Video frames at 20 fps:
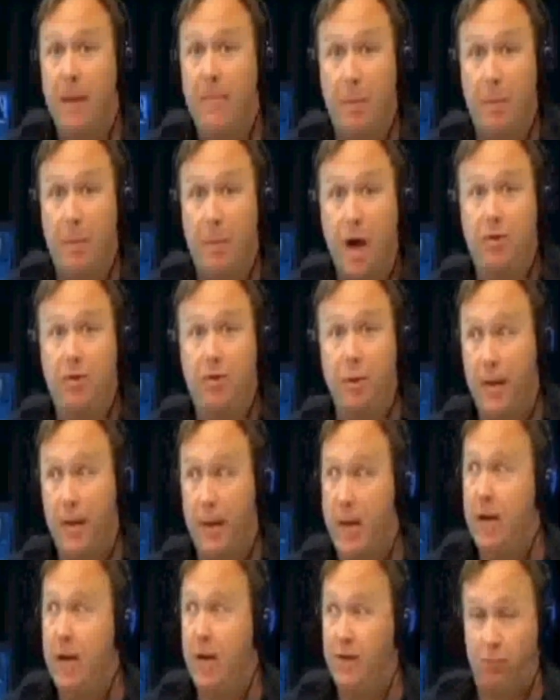not being brought to an
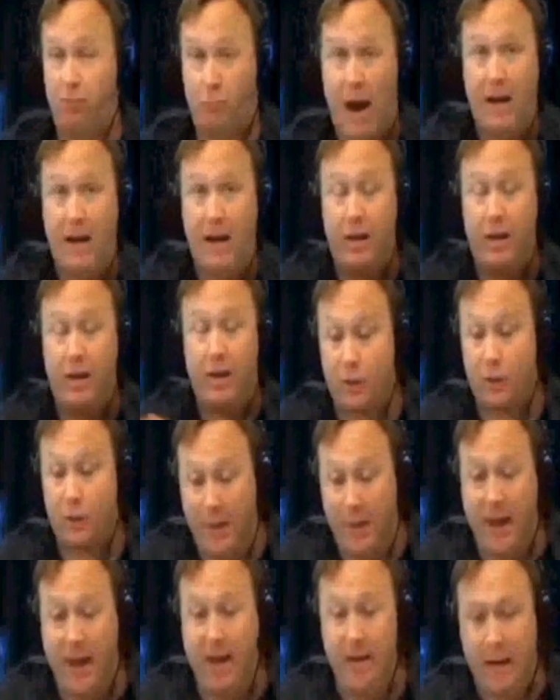end. It's radically
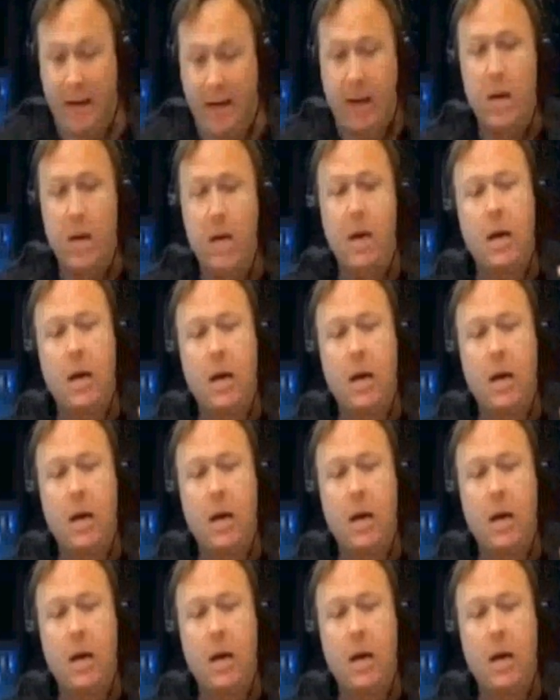expanding.